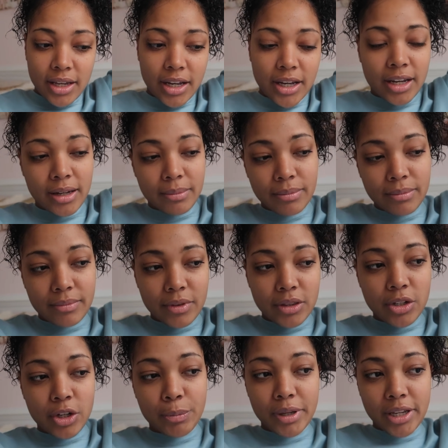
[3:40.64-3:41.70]
Um,
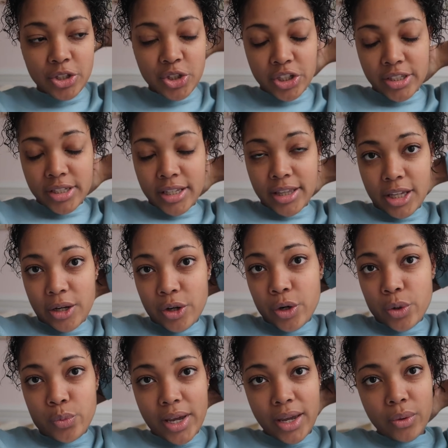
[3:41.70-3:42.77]
her pediatrician said that
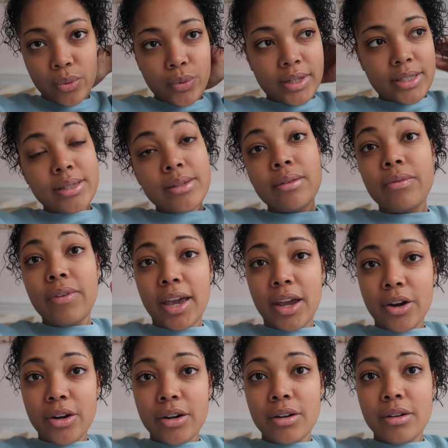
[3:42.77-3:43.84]
her weight was
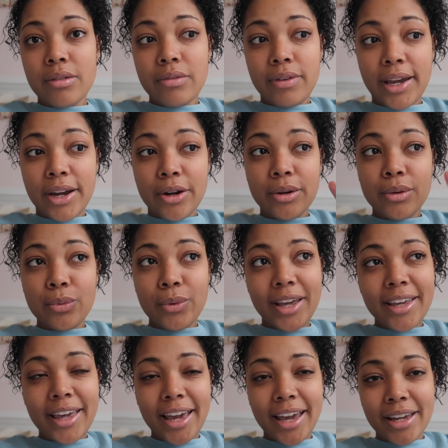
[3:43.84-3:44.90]
fair, fair
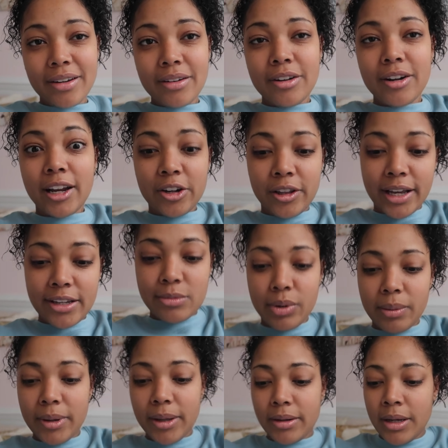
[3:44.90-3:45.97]
weight gain of the last
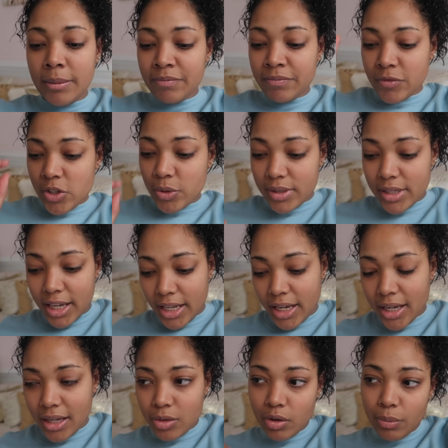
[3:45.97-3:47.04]
appointment. She was
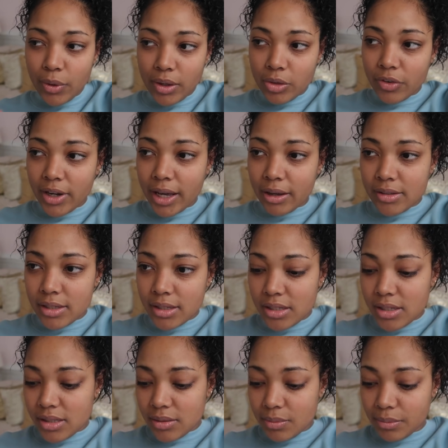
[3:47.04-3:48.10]
gaining three point three
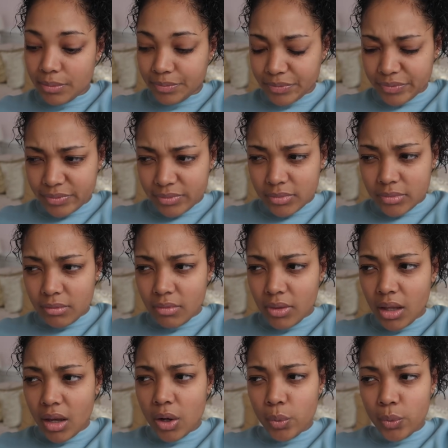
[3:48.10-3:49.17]
ounces
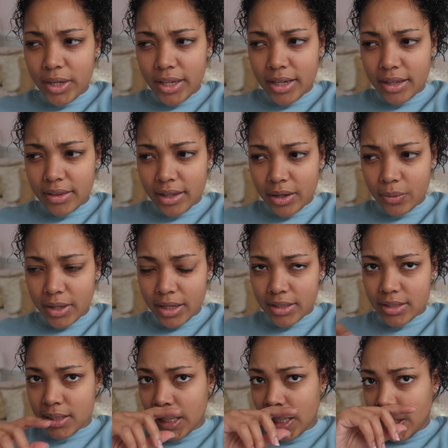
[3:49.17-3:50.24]
a week, I think it
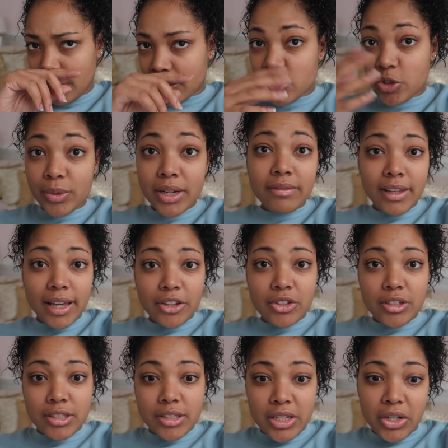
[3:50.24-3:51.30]
was, but she would have
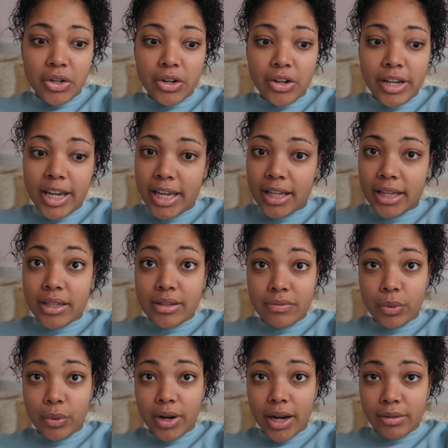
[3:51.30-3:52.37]
liked to see her gain at least
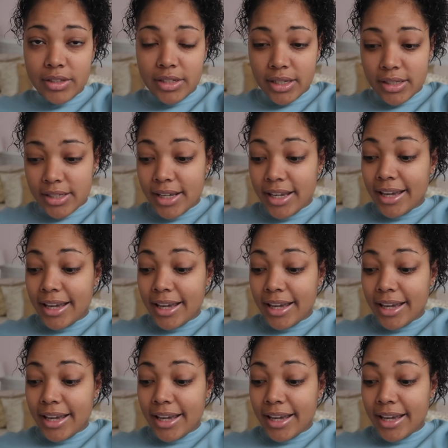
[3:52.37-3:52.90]
four ounces.